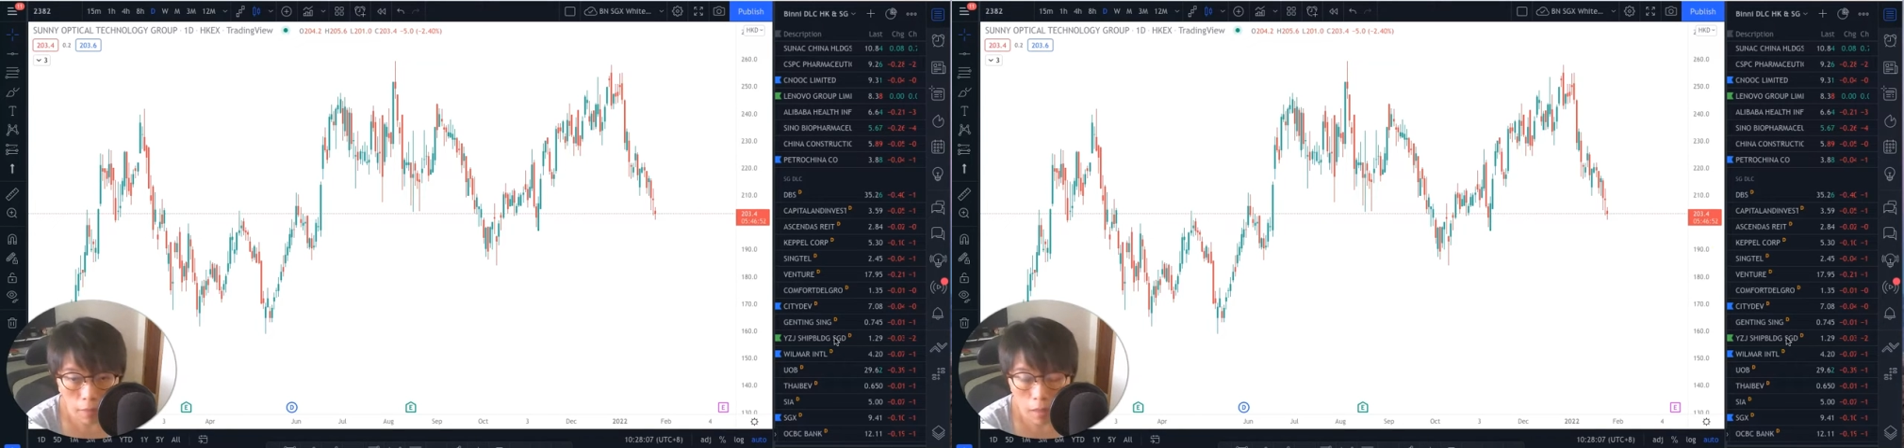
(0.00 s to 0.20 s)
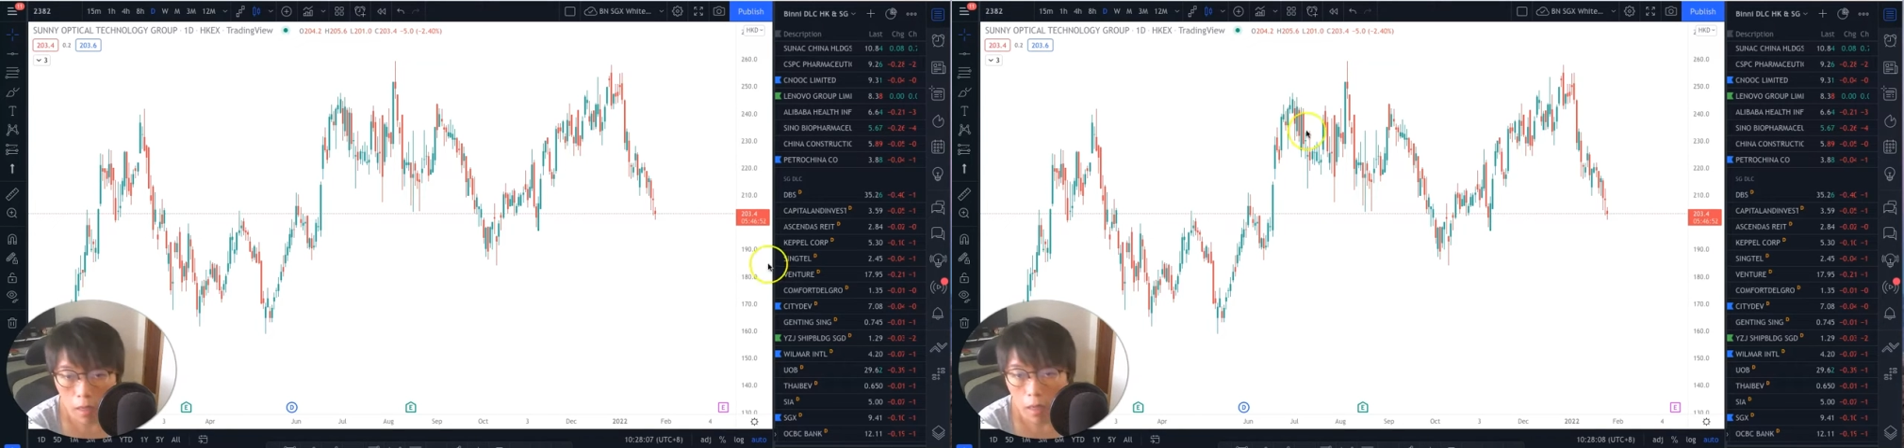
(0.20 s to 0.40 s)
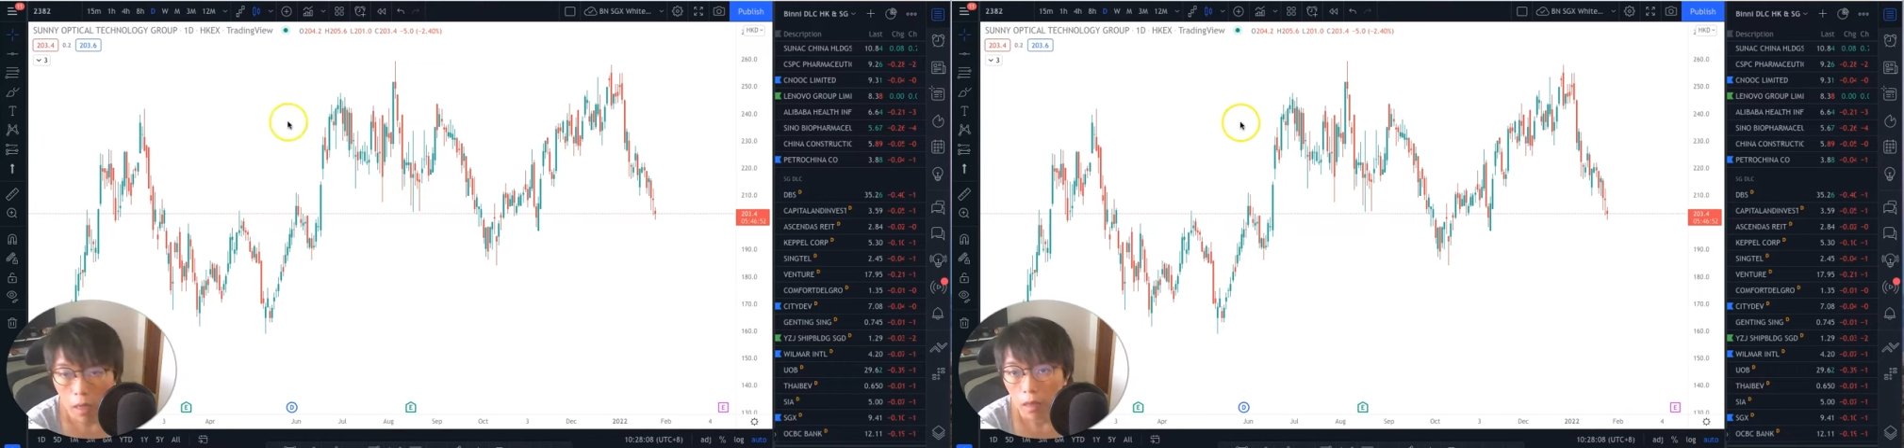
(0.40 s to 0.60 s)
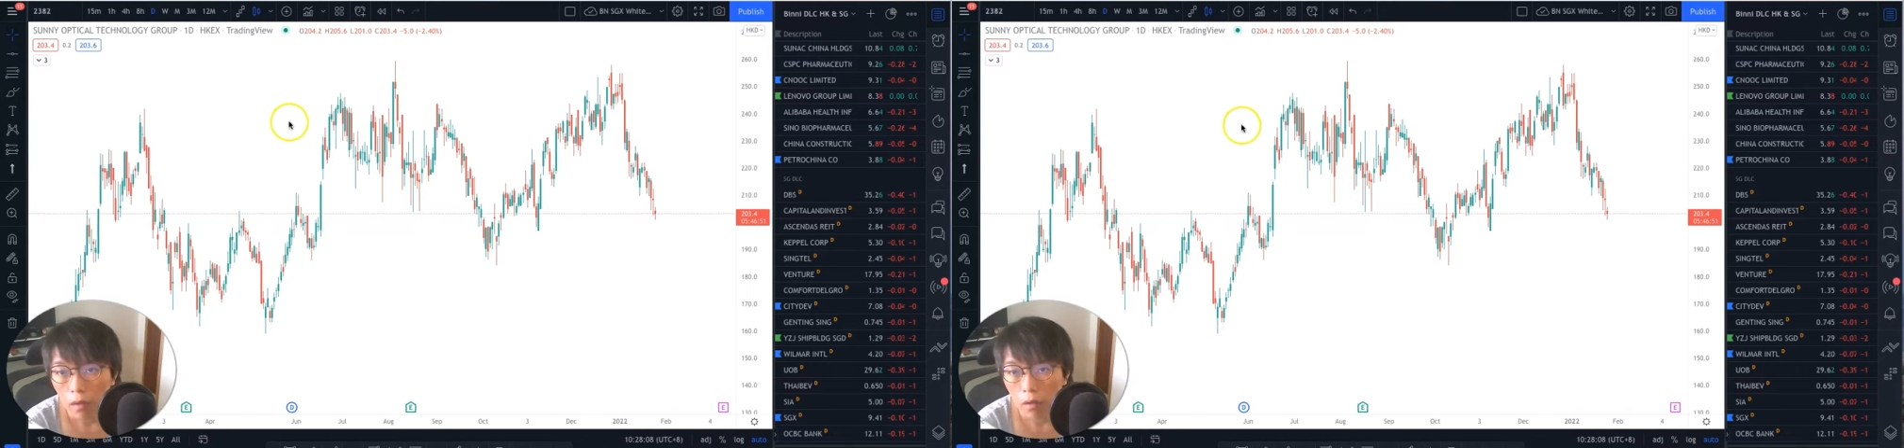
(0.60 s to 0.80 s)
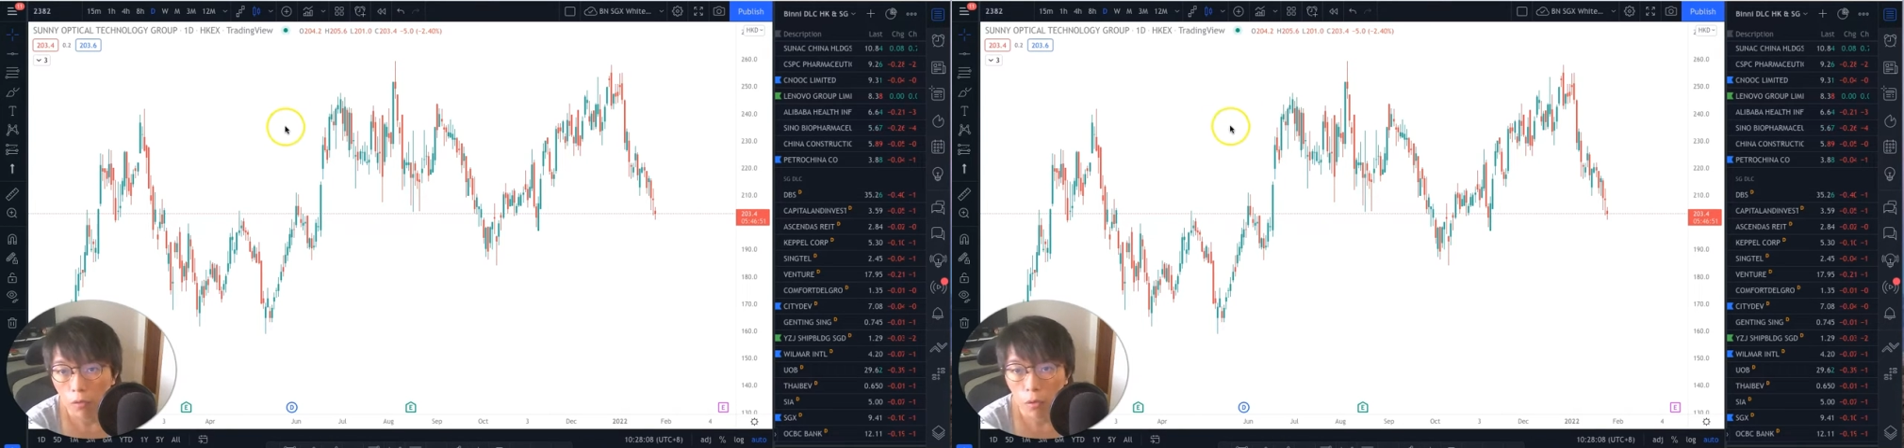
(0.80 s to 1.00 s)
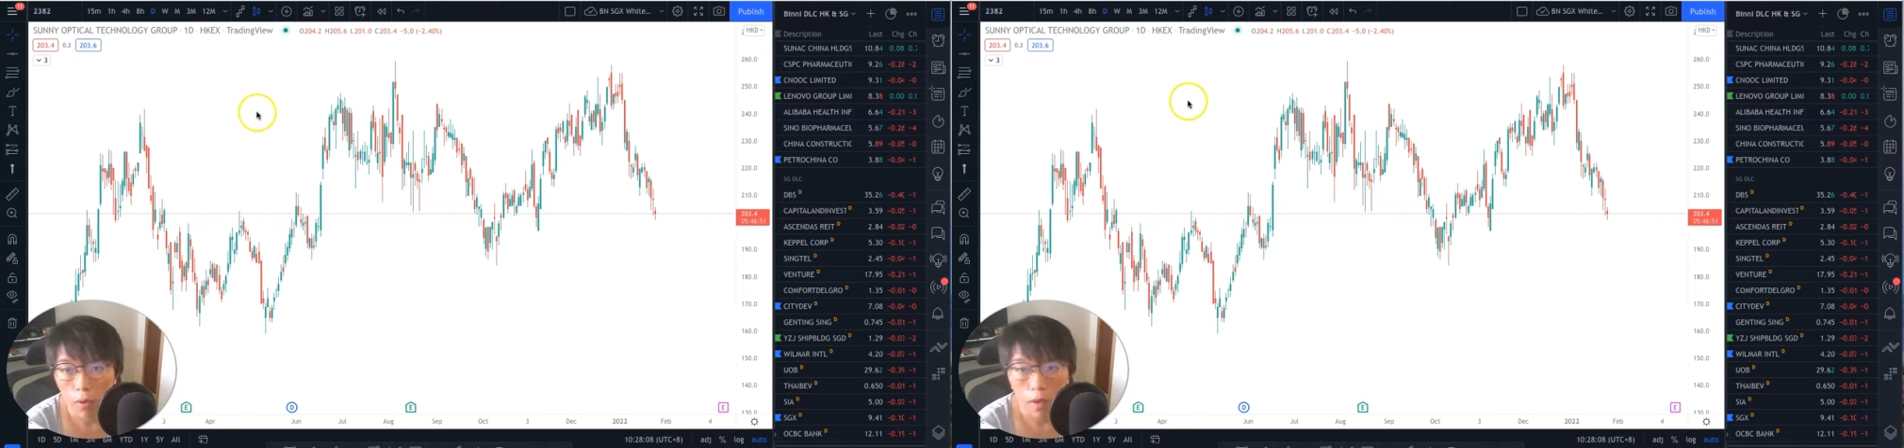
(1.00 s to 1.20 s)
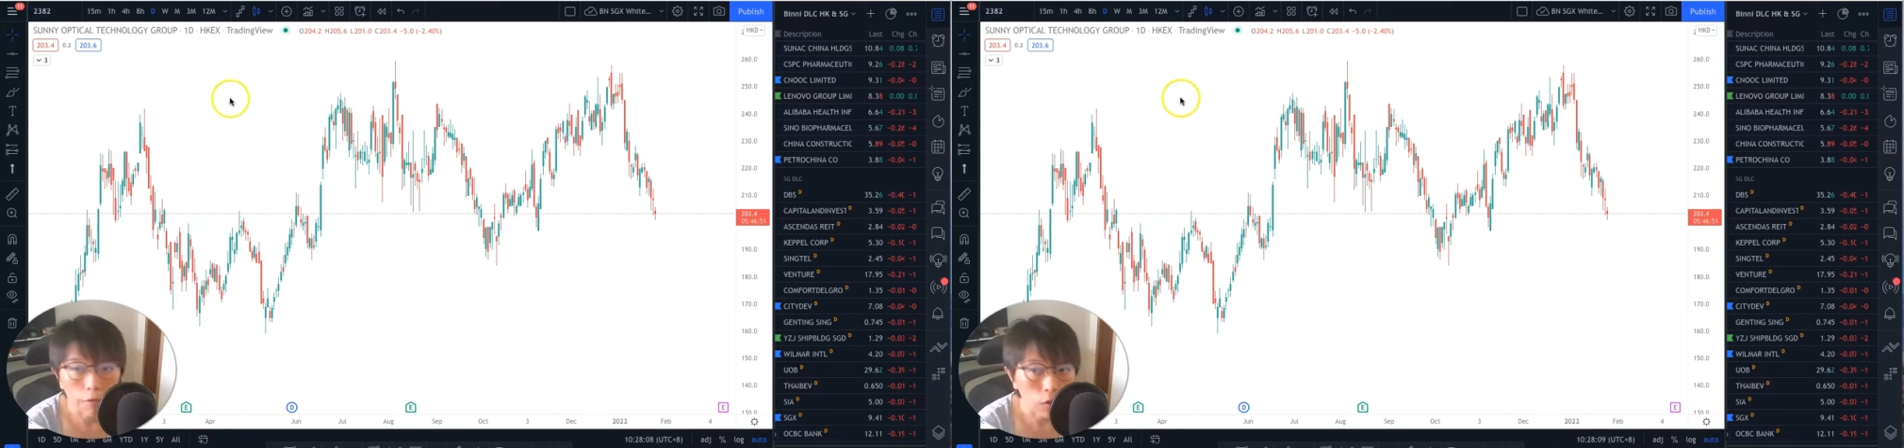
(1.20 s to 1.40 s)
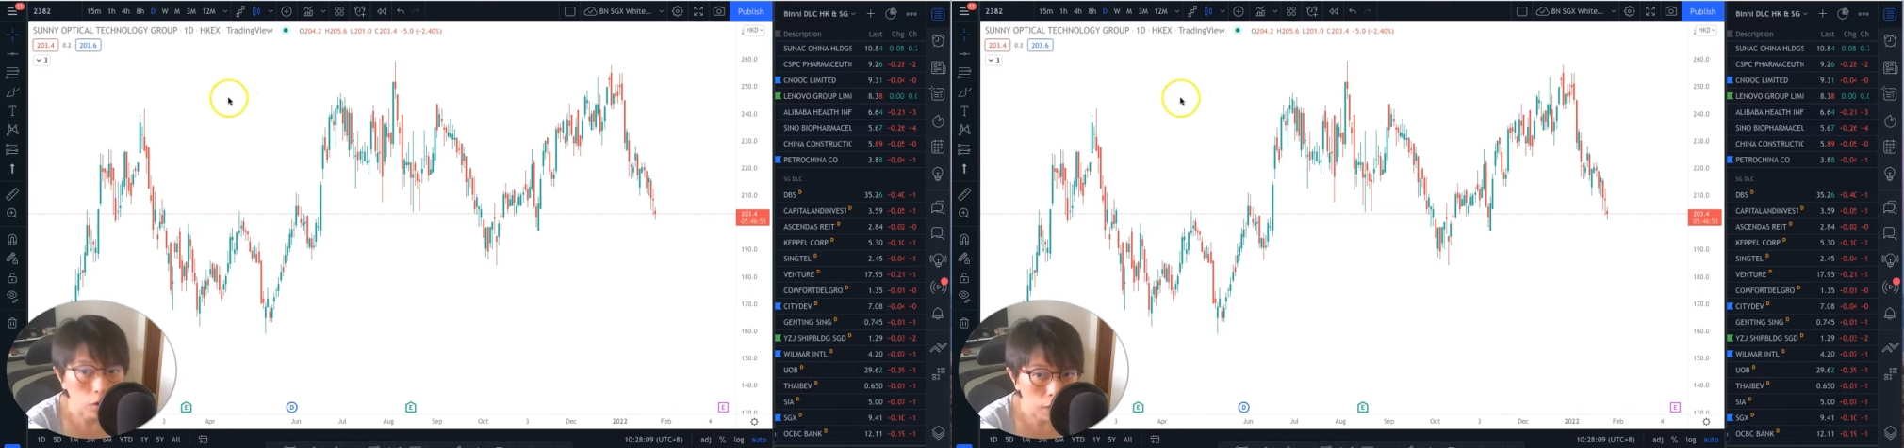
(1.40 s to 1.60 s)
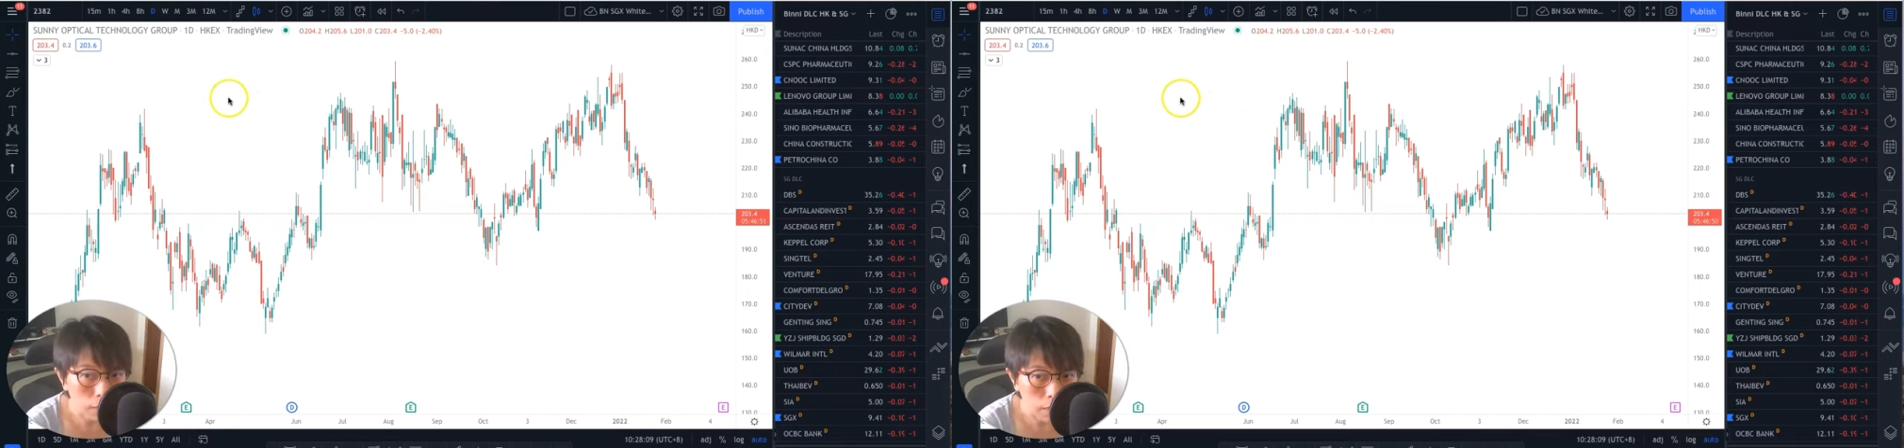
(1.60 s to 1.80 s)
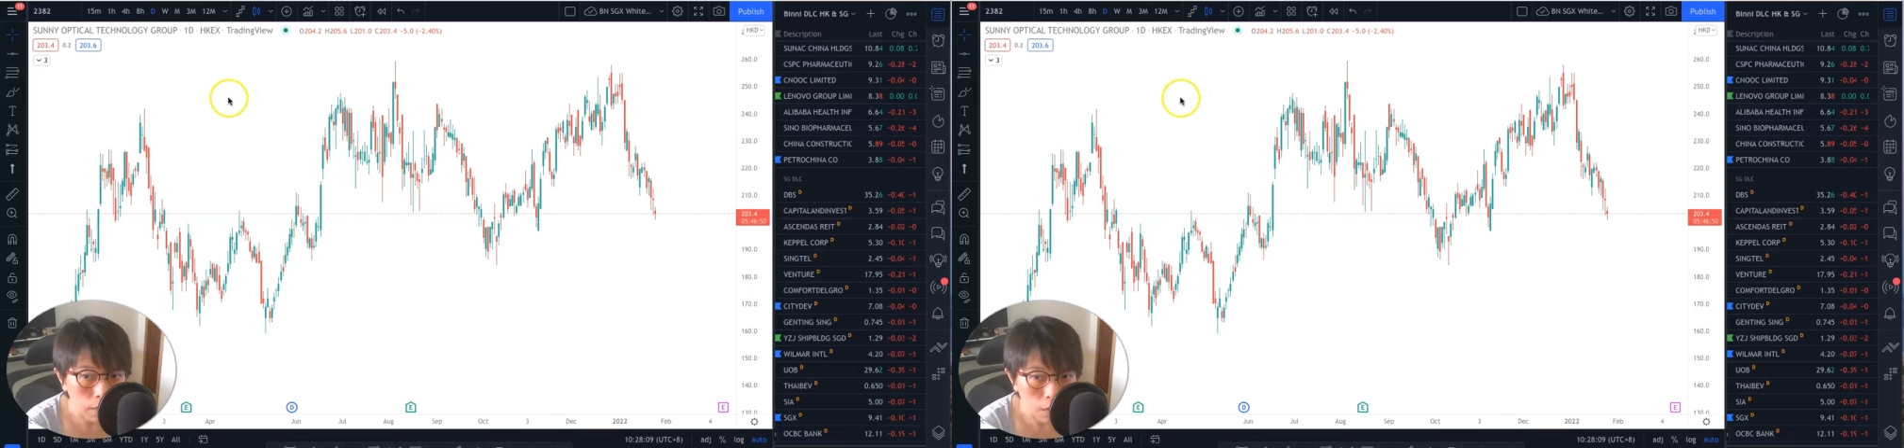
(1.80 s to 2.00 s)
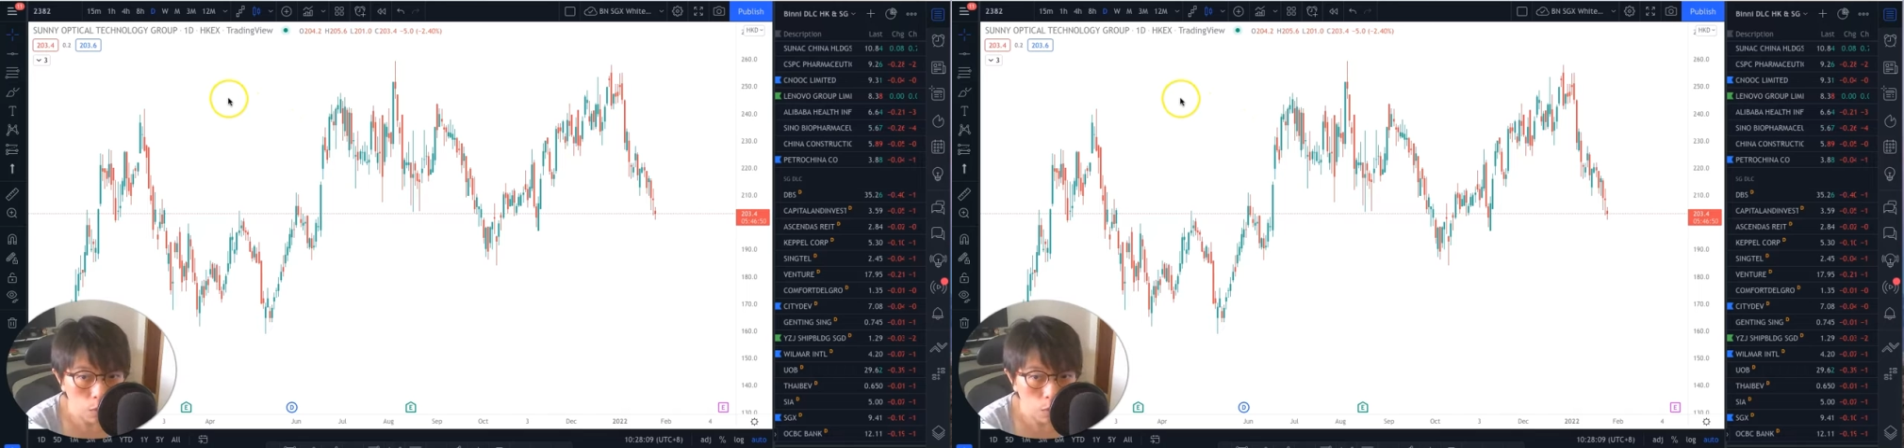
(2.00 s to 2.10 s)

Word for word: Okay, now if you have gotten my